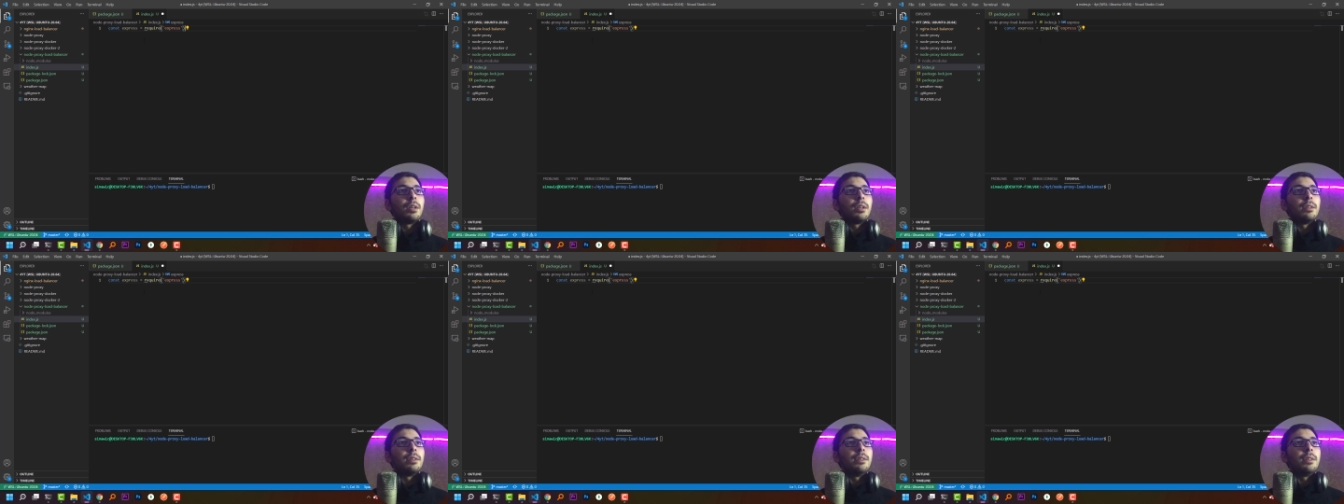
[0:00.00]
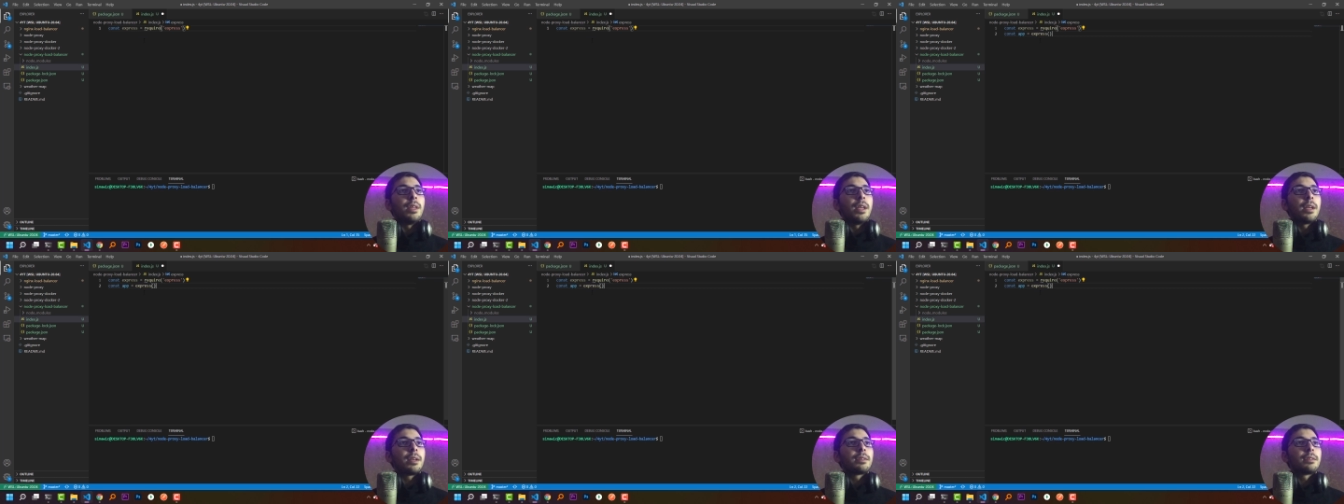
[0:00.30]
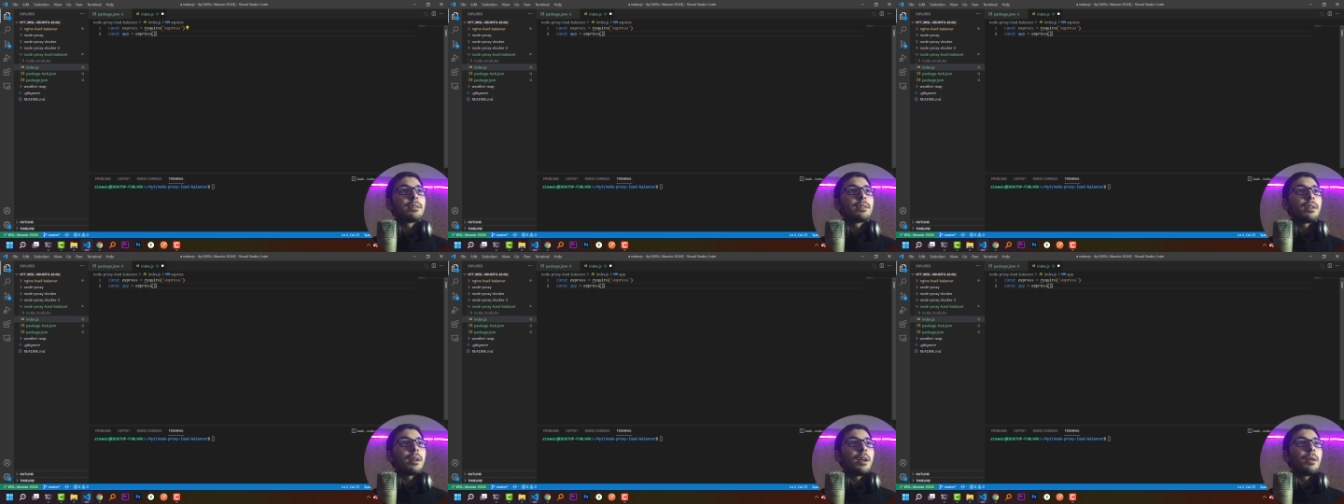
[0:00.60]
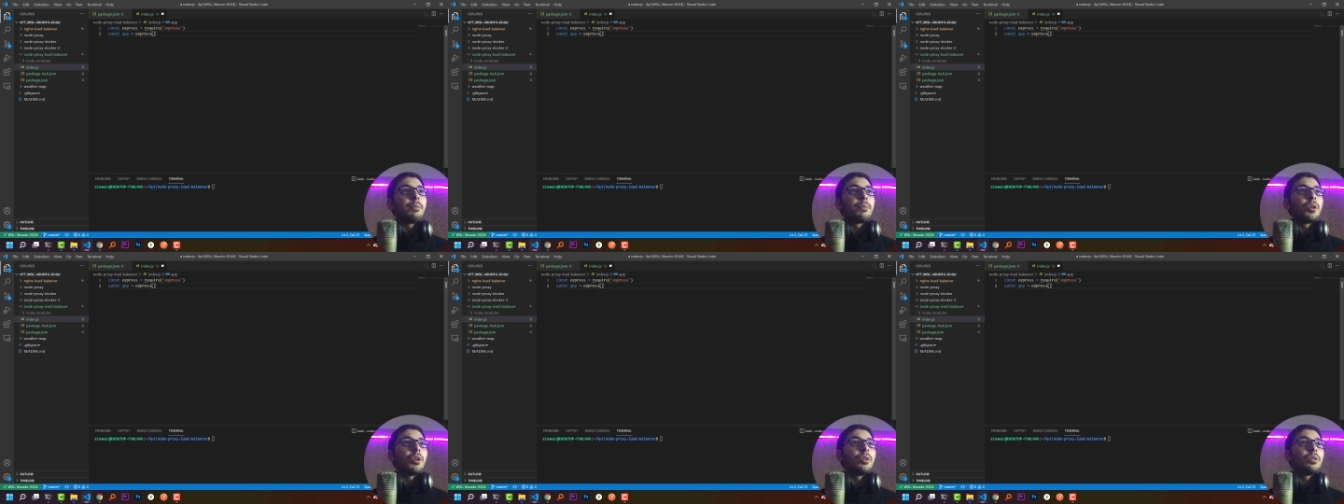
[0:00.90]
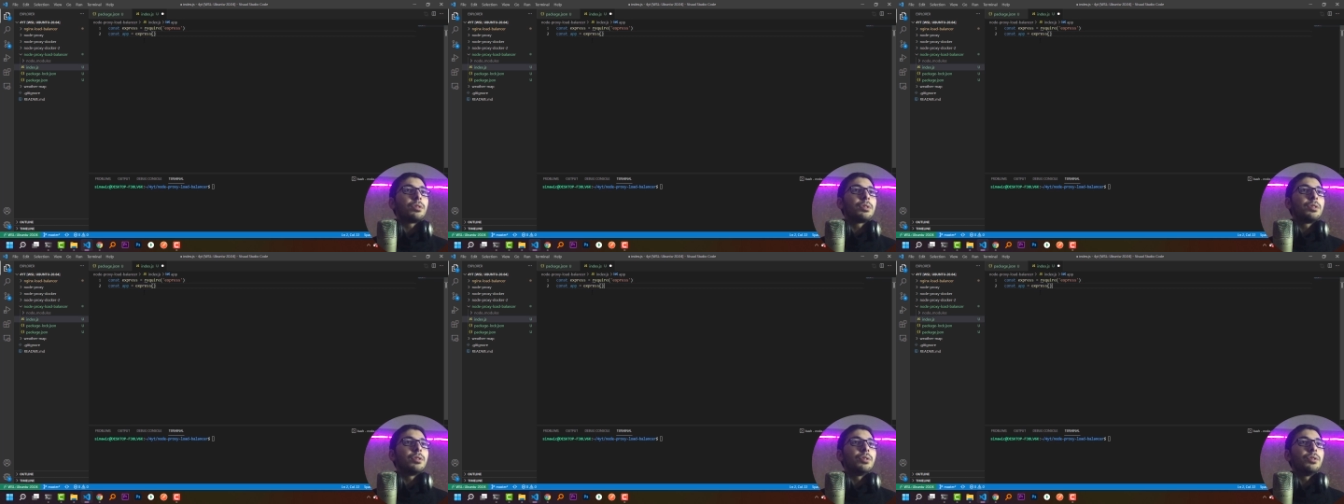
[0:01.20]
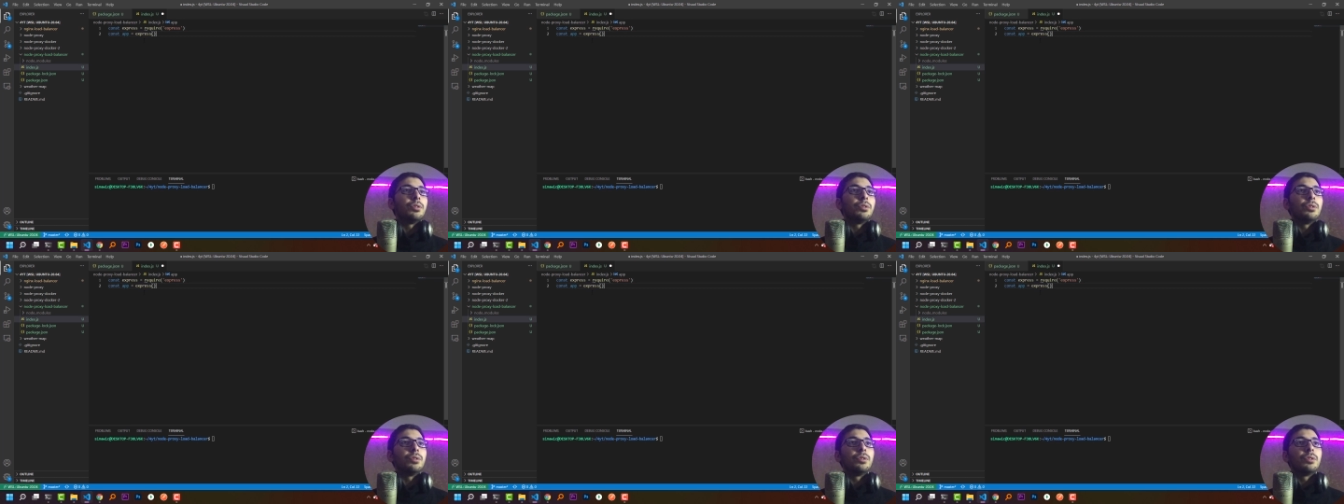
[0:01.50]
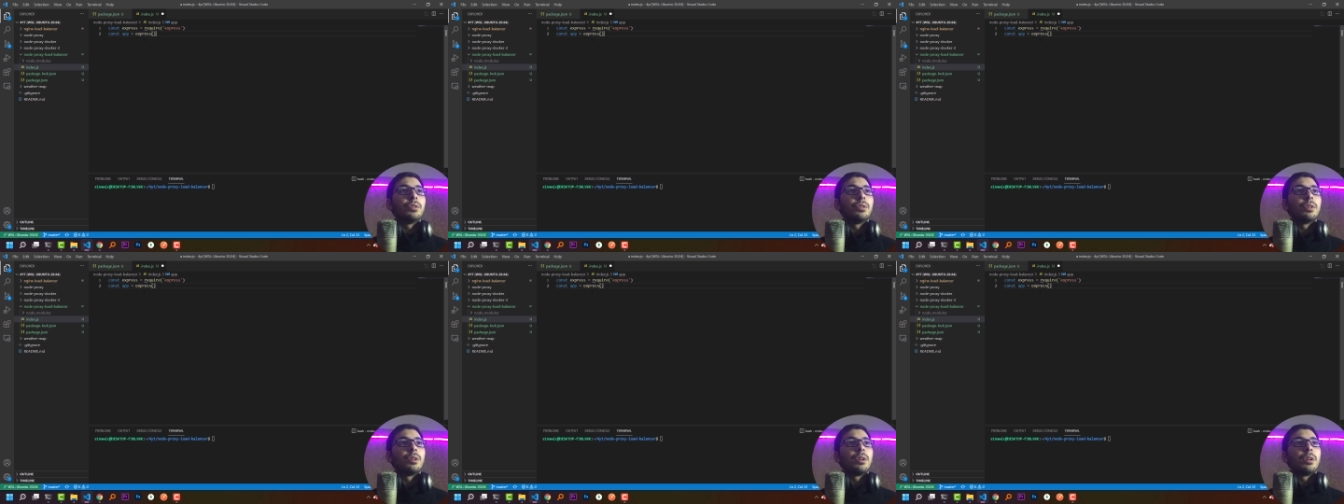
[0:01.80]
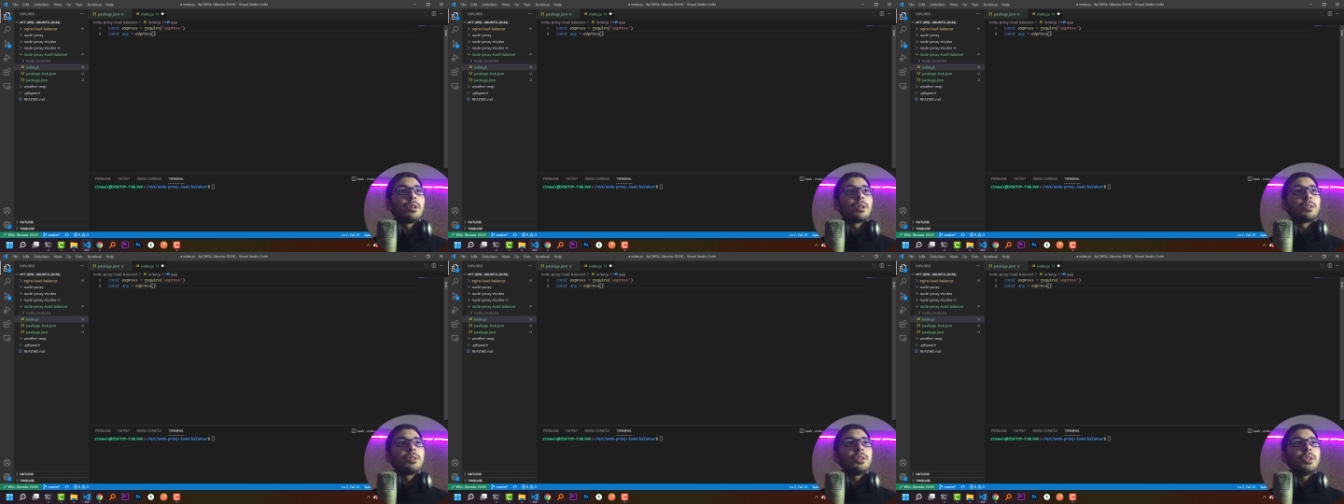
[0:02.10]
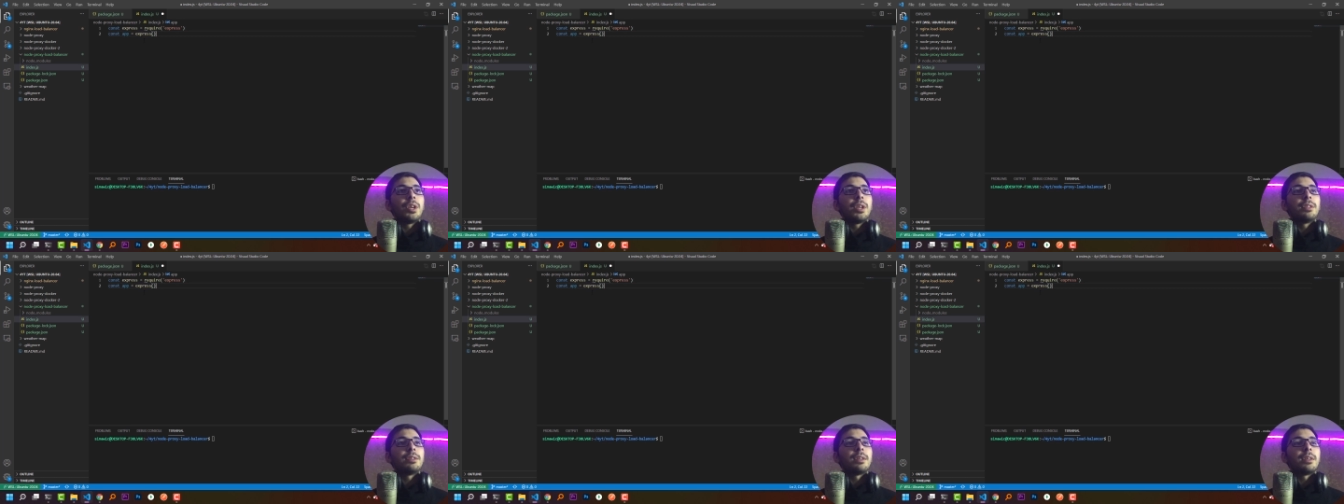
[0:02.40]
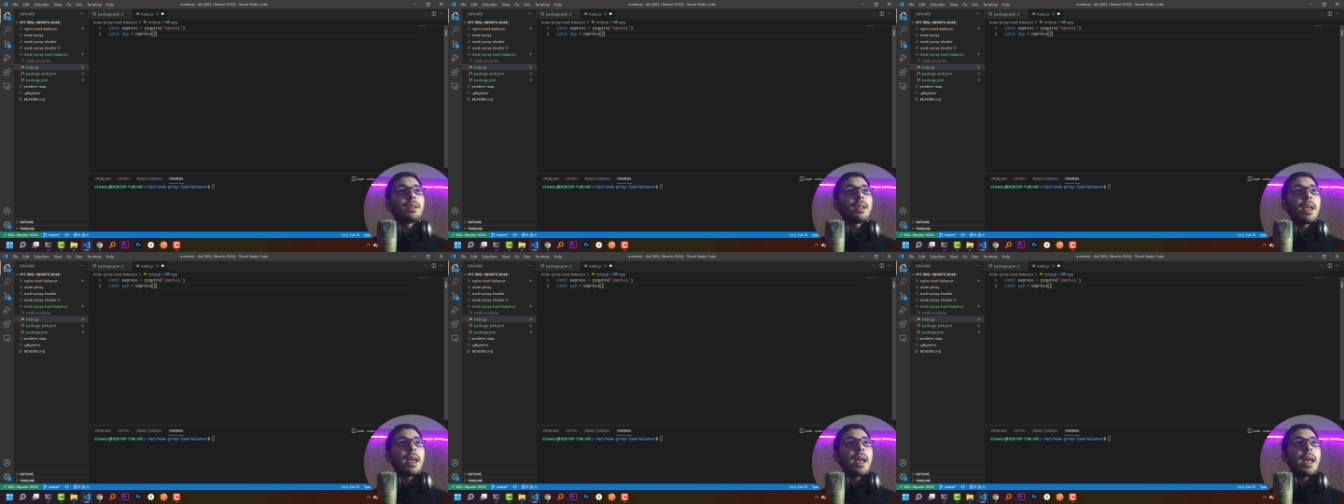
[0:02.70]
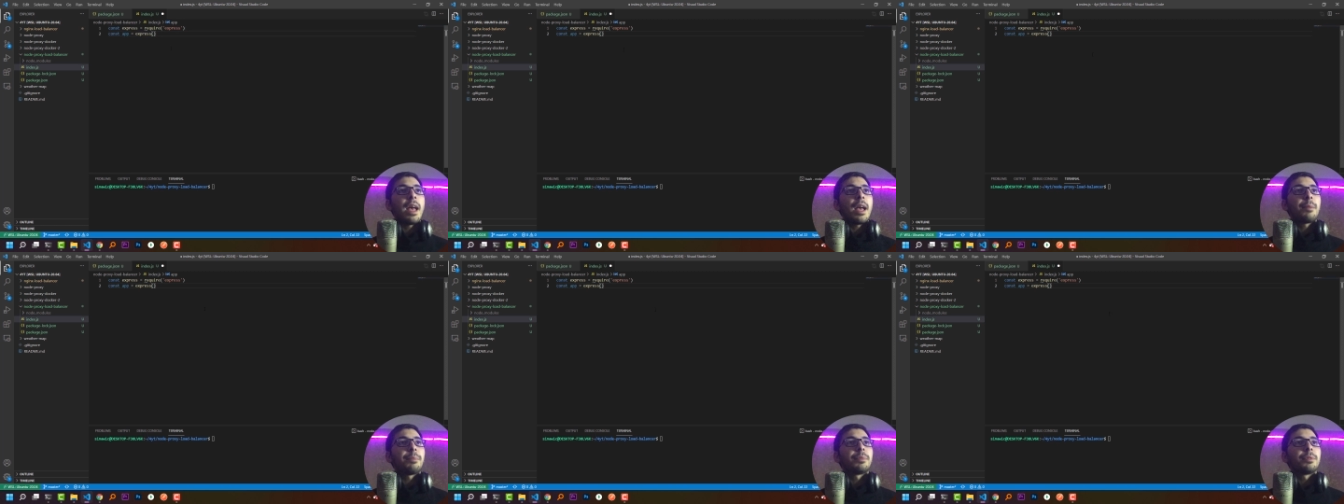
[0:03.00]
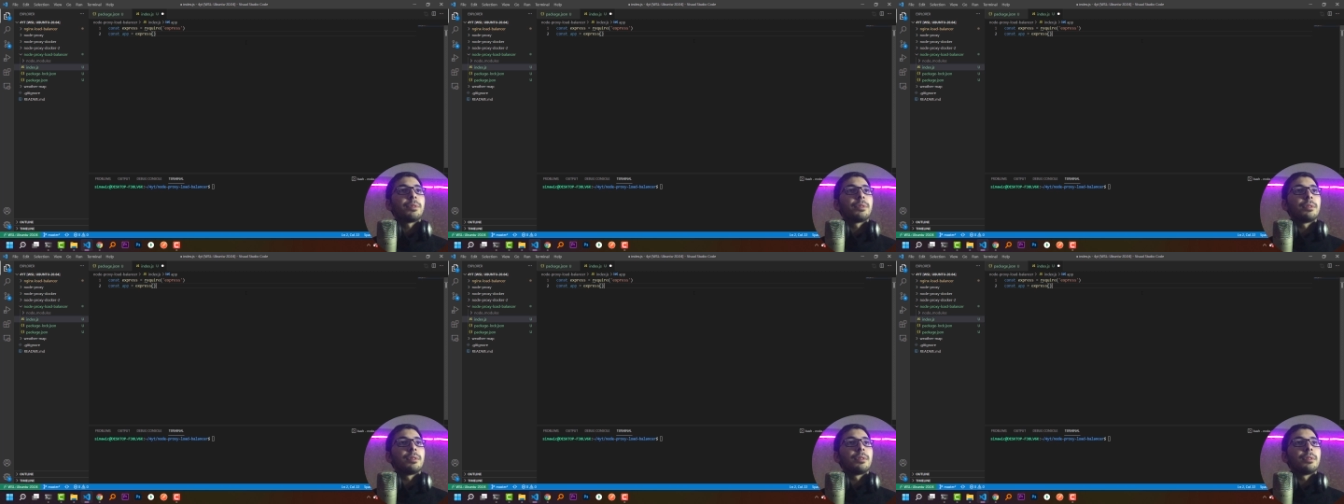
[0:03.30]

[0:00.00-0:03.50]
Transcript: and next I'm going to create an app